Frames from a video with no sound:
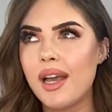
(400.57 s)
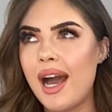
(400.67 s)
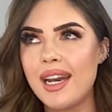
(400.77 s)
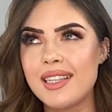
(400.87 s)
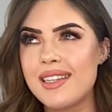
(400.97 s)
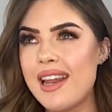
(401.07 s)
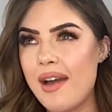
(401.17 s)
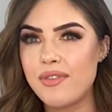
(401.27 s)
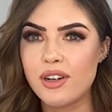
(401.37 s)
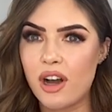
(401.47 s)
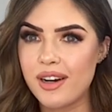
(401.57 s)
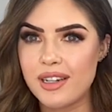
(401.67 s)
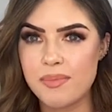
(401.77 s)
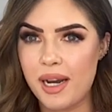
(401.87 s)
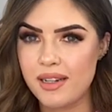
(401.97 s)
And it's never
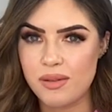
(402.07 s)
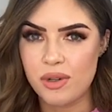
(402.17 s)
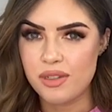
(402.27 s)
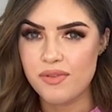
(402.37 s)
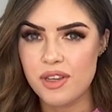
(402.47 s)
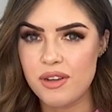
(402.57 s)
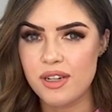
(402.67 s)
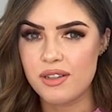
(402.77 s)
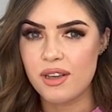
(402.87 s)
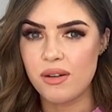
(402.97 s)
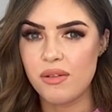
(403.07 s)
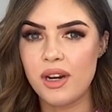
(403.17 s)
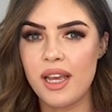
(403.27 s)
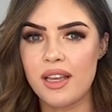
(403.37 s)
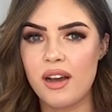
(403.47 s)
gotten as bad as it was a few years ago.
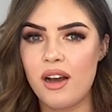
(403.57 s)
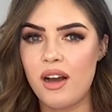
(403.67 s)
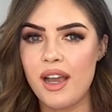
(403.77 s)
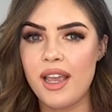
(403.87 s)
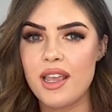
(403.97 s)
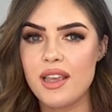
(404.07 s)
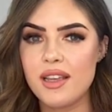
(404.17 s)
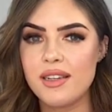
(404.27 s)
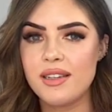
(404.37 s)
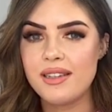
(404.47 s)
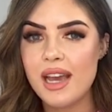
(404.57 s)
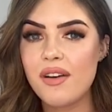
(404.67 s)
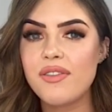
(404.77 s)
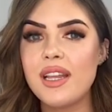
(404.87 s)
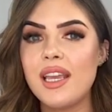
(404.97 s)
Like, I
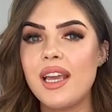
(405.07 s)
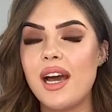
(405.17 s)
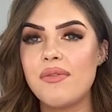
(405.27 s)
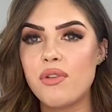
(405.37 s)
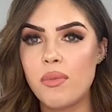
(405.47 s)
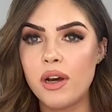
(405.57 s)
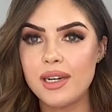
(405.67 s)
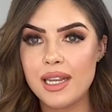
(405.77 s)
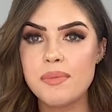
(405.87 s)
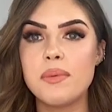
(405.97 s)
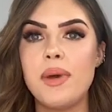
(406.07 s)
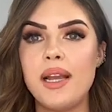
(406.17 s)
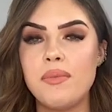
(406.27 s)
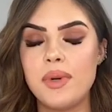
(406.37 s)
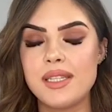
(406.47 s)
definitely have come on leaps and
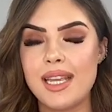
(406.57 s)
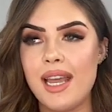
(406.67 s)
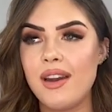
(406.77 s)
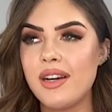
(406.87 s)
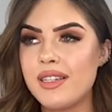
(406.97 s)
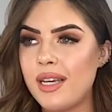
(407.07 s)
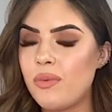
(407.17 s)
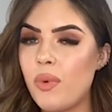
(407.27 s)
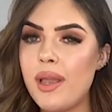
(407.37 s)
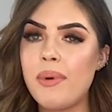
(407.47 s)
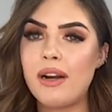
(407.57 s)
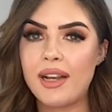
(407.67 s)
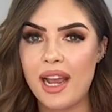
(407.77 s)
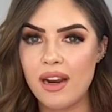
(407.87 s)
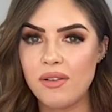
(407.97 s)
bounds with my skin. I take way
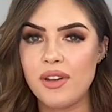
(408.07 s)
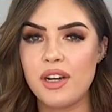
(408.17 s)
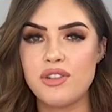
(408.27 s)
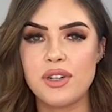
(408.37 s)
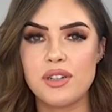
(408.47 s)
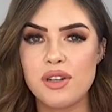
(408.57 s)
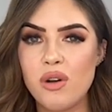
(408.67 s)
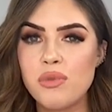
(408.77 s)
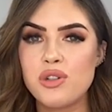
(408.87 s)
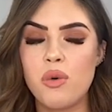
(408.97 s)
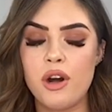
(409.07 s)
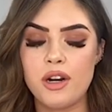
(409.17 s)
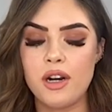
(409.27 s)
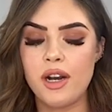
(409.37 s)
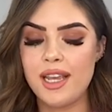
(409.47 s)
better care of it. I drink so much
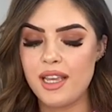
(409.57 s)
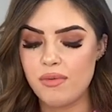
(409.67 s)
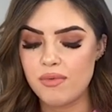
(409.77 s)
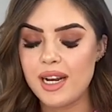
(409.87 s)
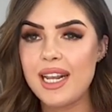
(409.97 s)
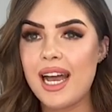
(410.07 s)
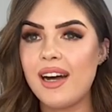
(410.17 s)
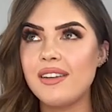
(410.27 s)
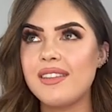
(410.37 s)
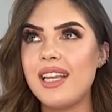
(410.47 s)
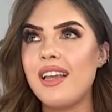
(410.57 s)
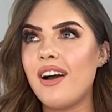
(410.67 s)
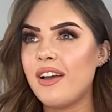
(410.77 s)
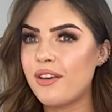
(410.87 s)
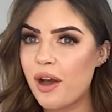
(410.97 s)
water. I eat really healthy.
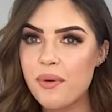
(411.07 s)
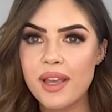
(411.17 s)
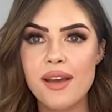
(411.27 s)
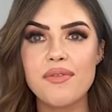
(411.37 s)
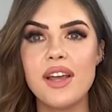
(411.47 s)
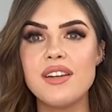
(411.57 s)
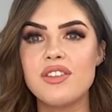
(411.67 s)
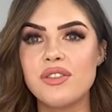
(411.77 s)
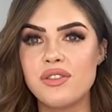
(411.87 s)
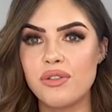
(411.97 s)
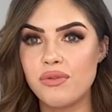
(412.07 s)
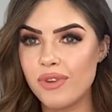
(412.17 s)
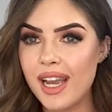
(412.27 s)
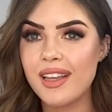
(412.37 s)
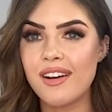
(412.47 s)
I go and get facials done
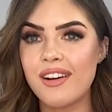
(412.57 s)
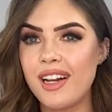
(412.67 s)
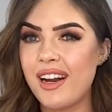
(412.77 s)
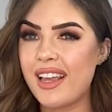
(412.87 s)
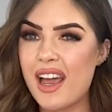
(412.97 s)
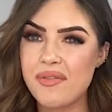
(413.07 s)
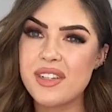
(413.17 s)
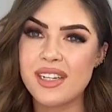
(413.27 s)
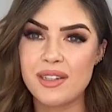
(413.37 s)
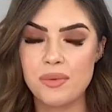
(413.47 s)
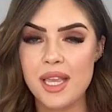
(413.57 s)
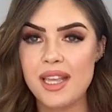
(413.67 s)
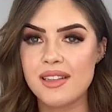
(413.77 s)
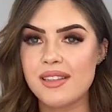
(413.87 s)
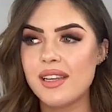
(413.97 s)
regularly, like every 6
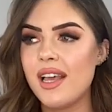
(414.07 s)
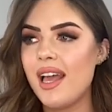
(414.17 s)
weeks.